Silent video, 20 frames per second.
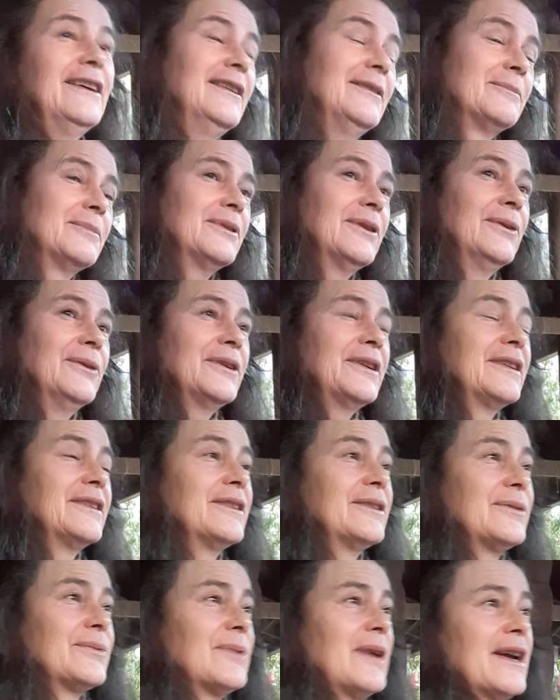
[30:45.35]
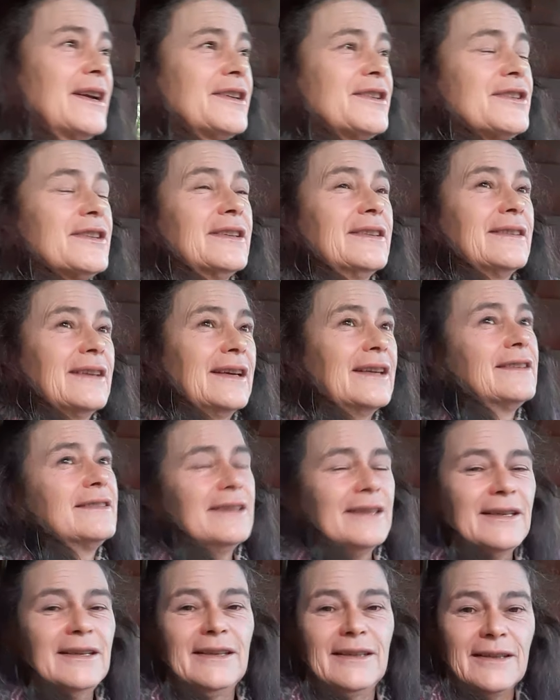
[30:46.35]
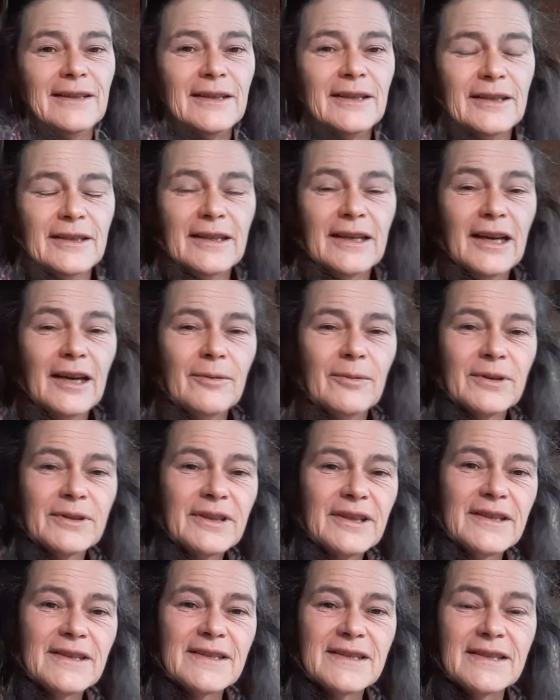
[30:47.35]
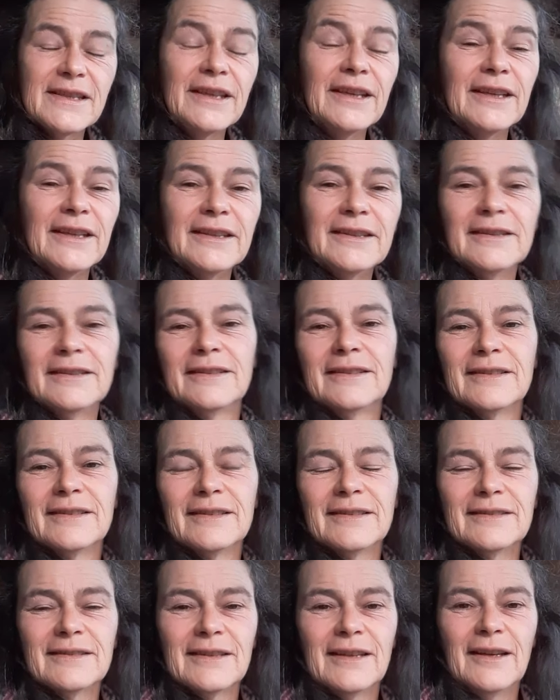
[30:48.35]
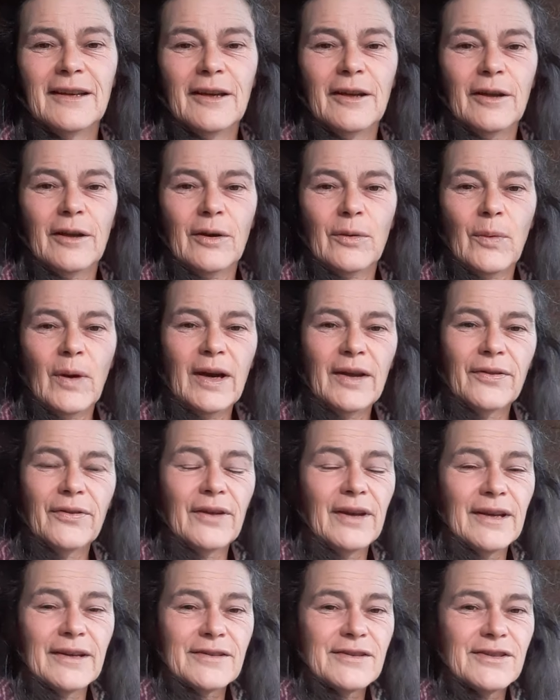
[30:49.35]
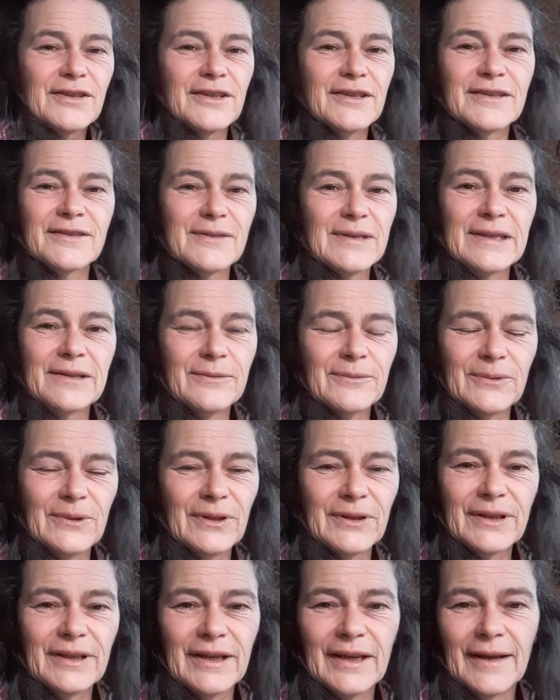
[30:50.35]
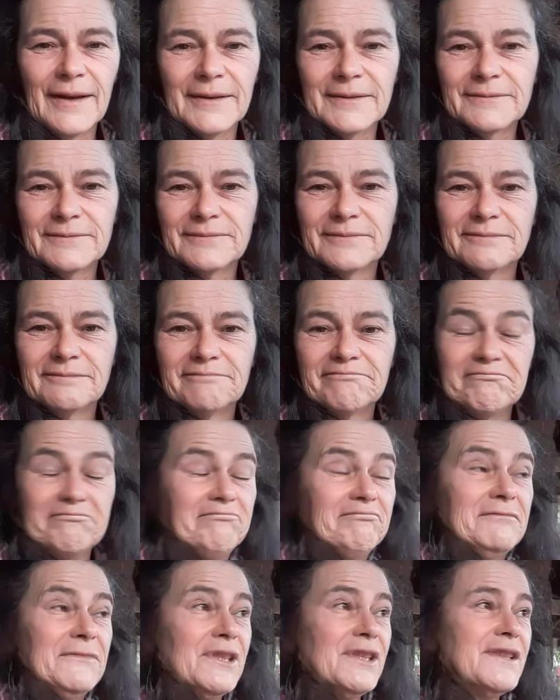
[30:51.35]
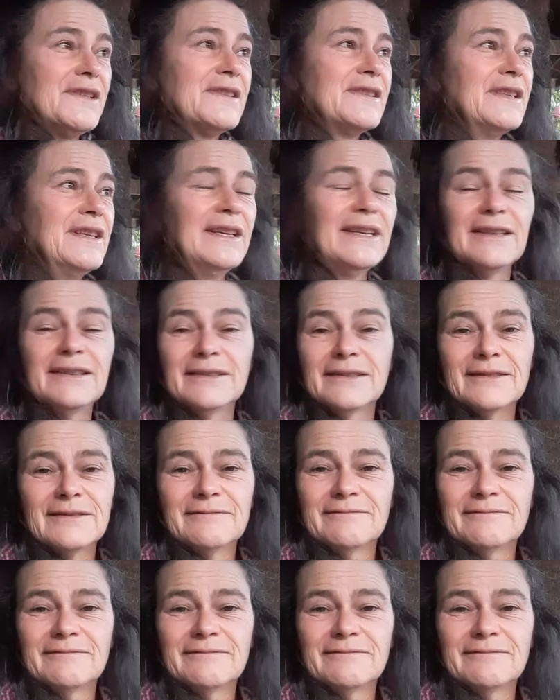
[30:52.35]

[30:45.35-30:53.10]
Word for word: I'm going in the direction that, yeah, one can see uh, why things just didn't work out. Just didn't.